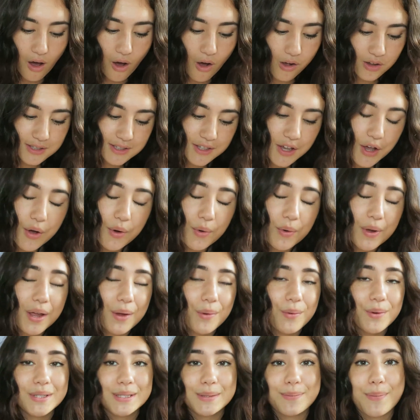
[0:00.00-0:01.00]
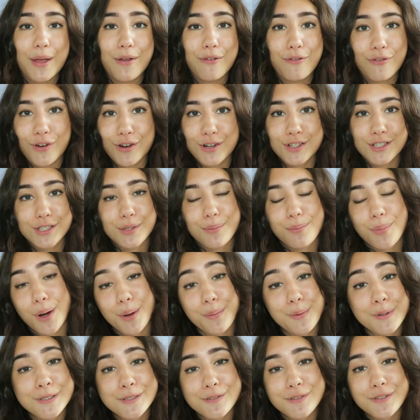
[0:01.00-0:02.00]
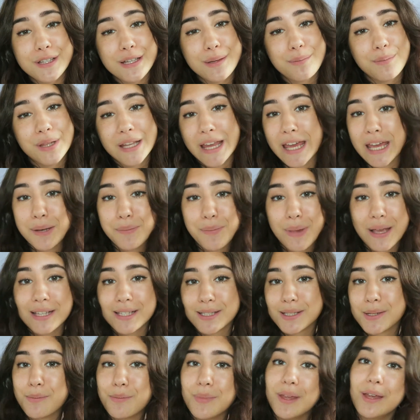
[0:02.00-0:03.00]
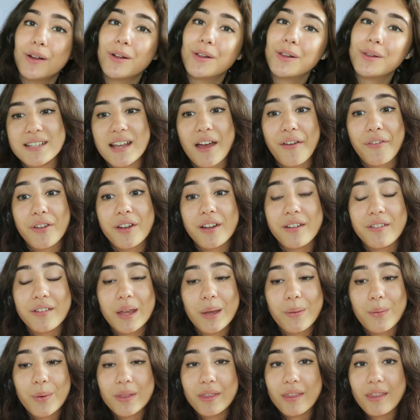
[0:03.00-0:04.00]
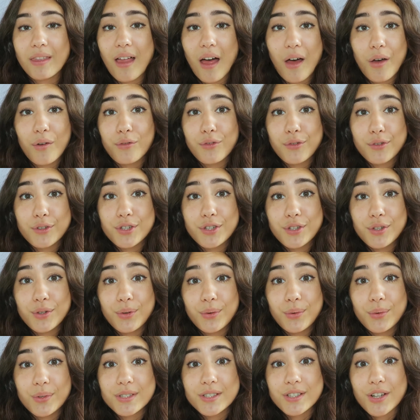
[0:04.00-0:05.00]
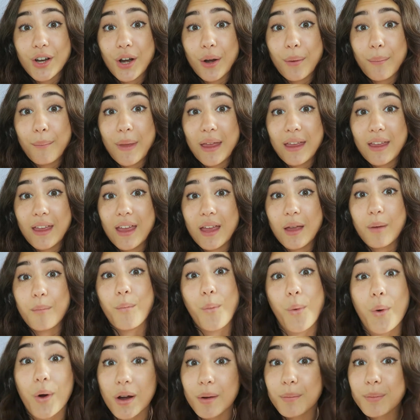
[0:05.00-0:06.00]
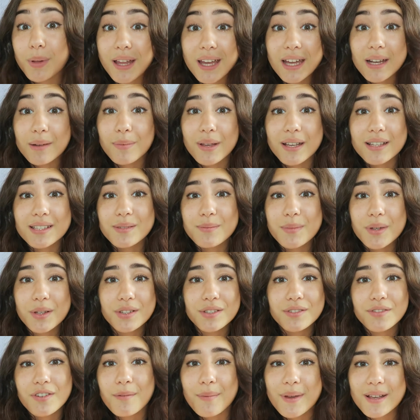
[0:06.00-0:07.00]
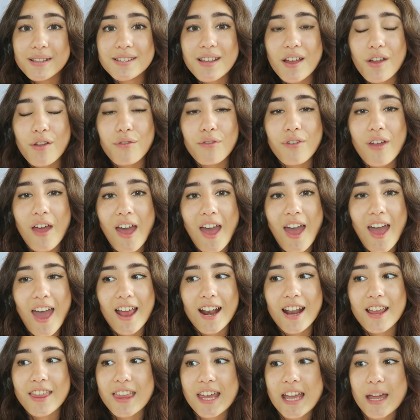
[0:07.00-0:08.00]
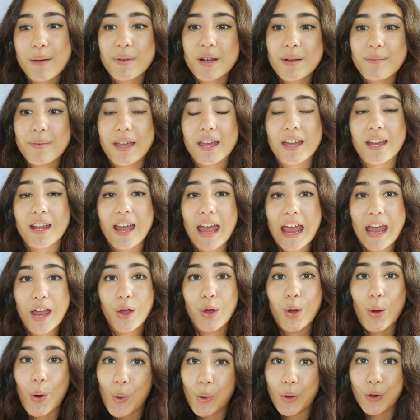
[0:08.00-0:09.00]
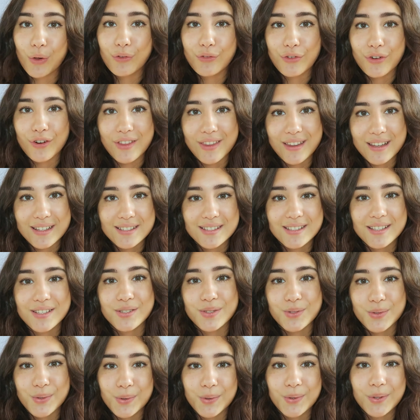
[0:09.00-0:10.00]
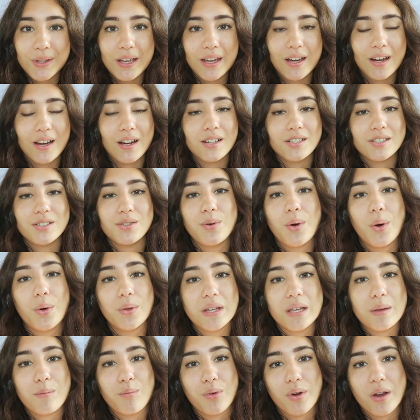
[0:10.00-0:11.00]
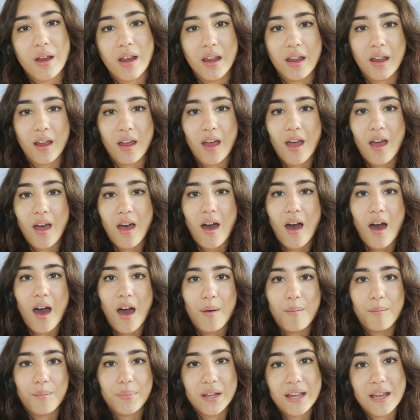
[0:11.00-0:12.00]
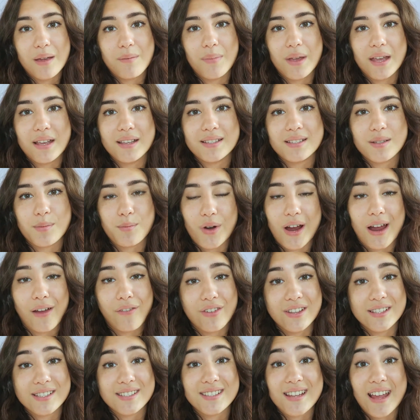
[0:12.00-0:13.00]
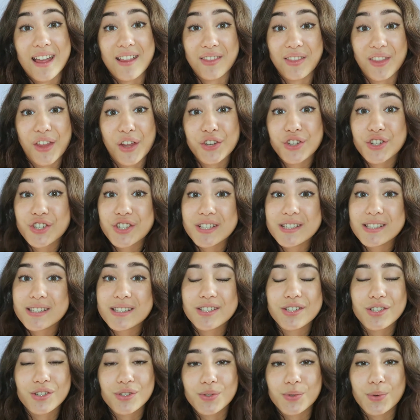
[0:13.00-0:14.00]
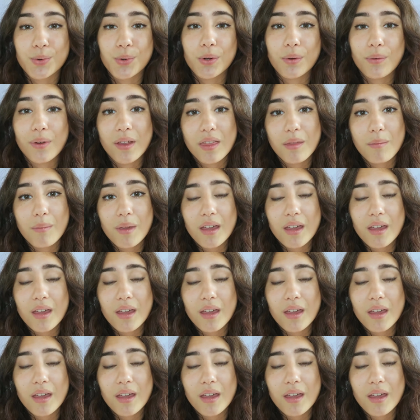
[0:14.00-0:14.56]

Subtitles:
Also, it was my first purposefully plant-based meal. I definitely would love to start making more plant-based meals for myself, and I think I'm gonna make it a goal for this school year to only bring plant-based breakfast and lunches to school with